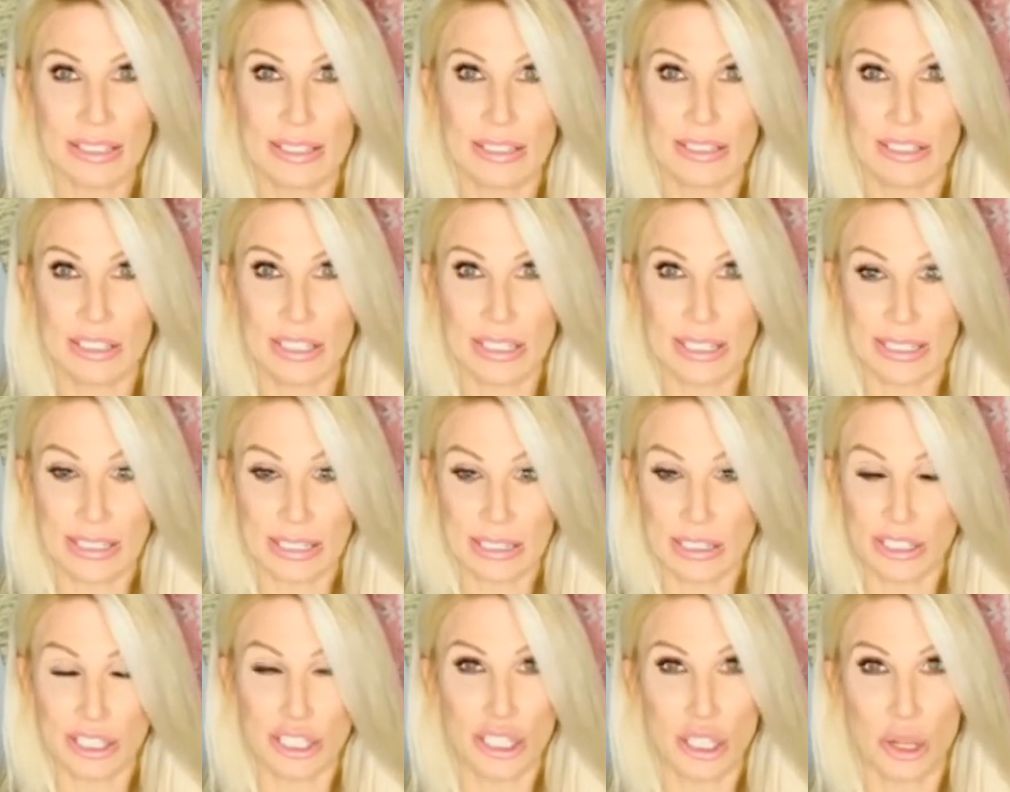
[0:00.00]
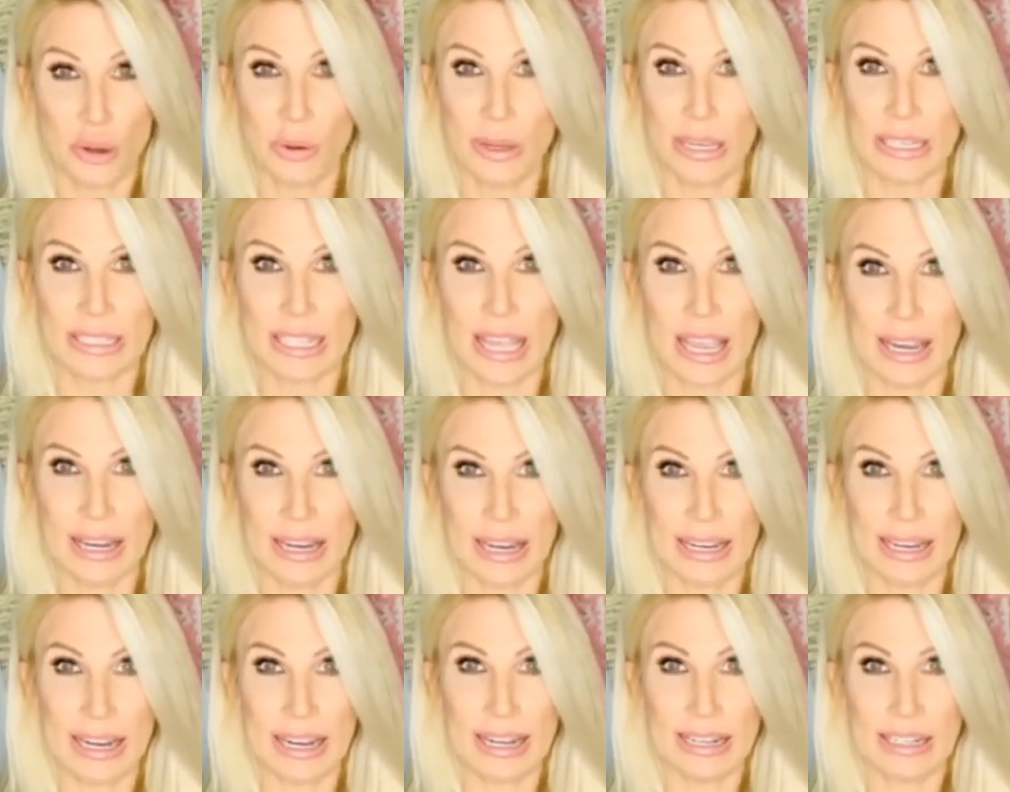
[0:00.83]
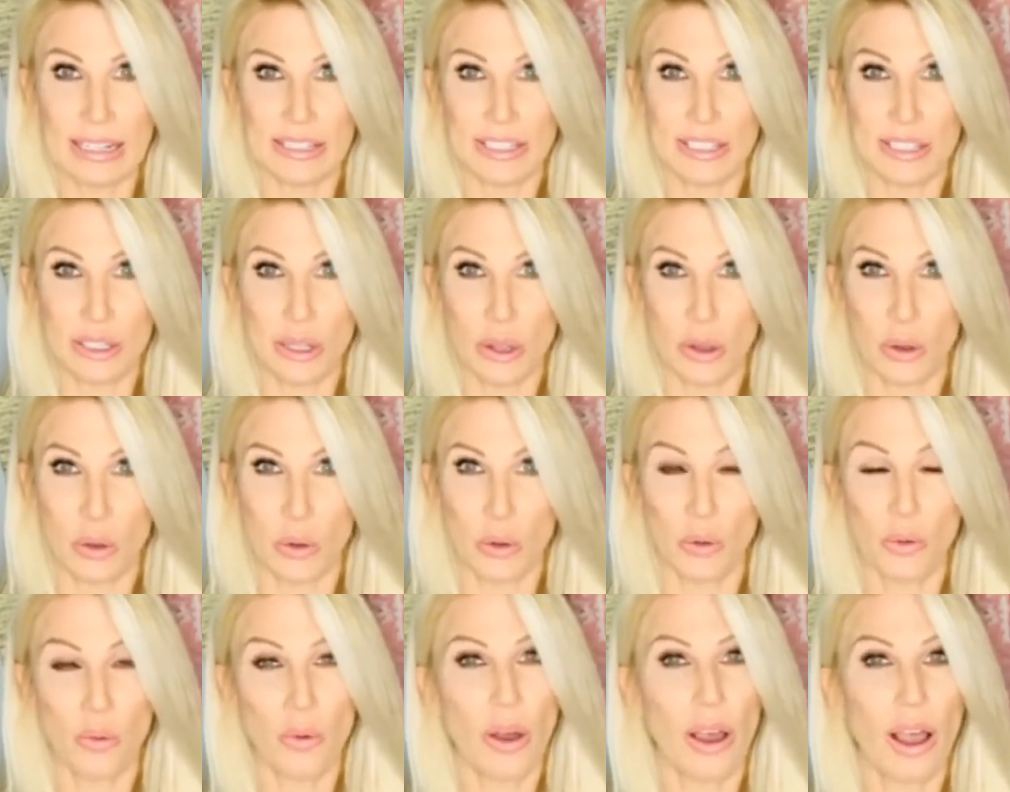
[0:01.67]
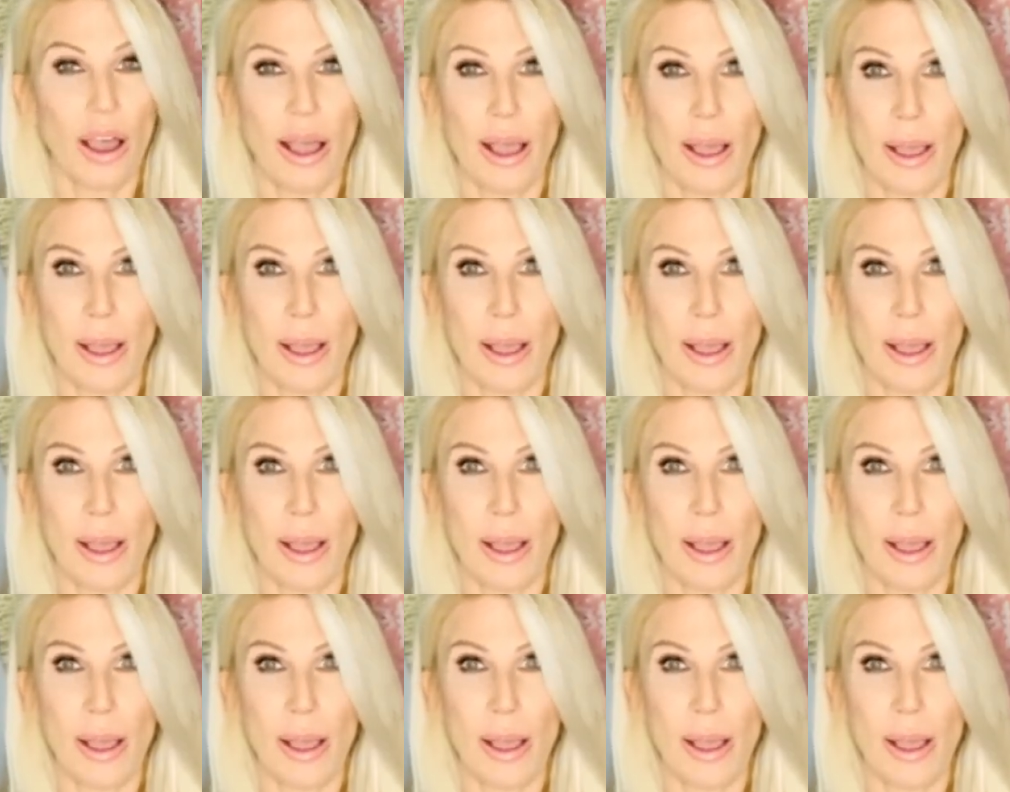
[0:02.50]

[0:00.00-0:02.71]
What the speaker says: Just so excited and so